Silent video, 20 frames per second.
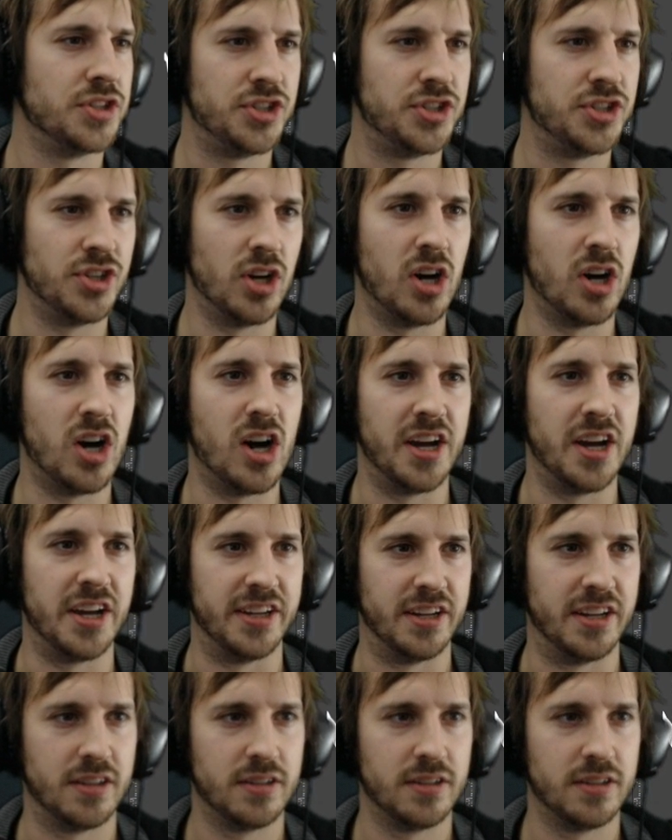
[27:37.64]
Darn.
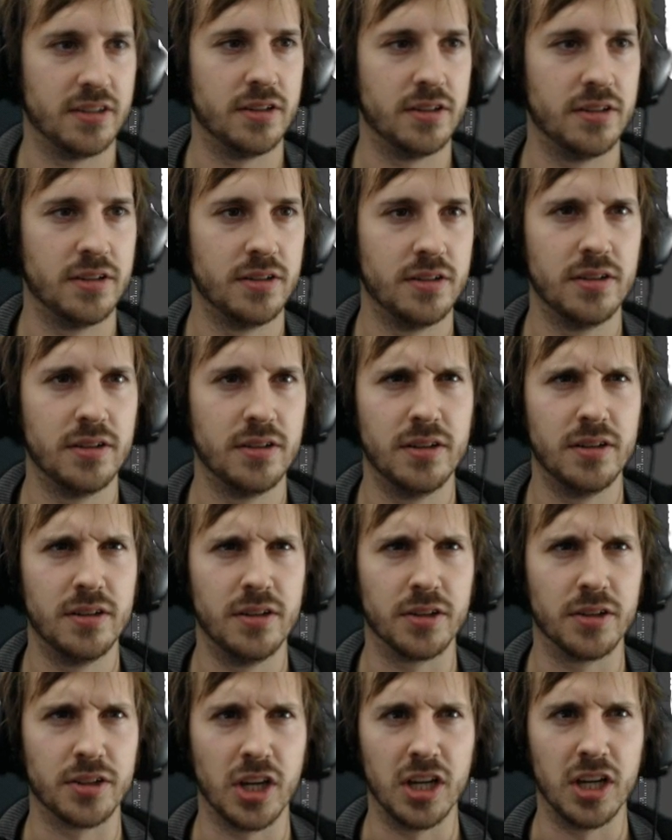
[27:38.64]

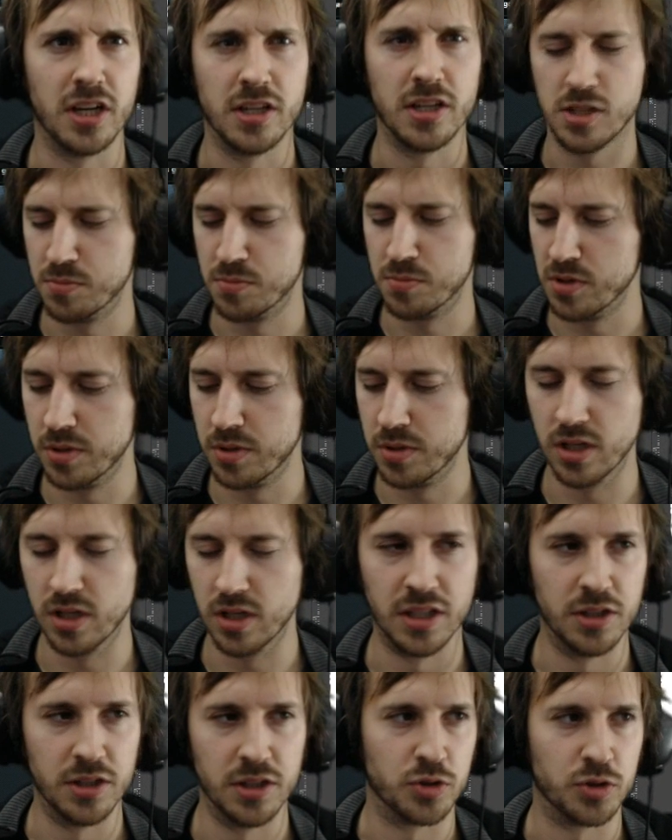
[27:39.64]
Okay, it's maybe a
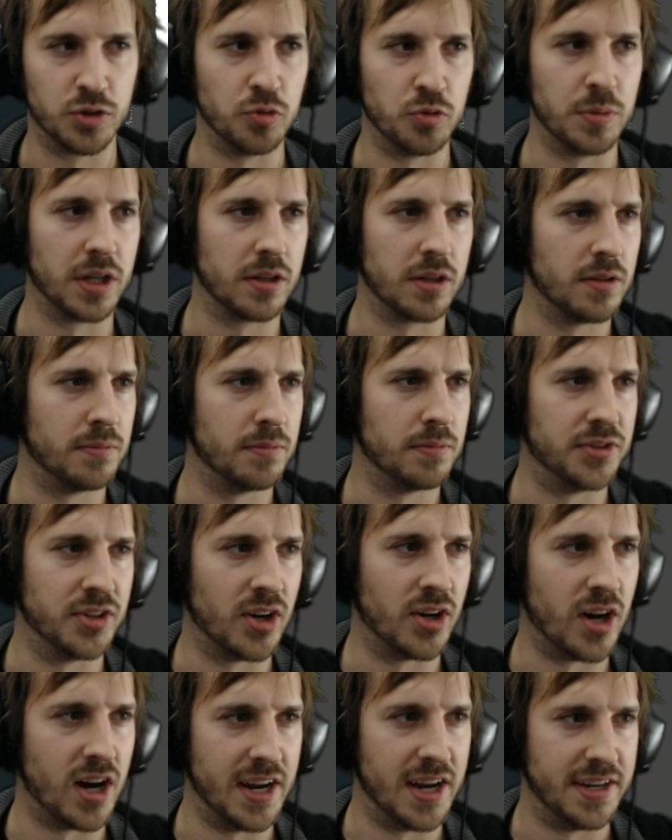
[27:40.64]
little too big.
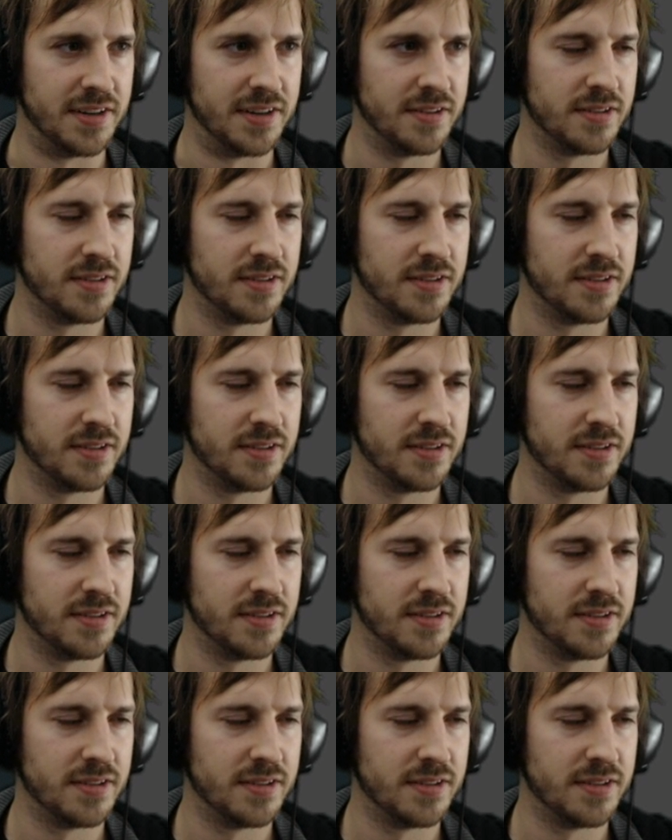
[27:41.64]
Darn.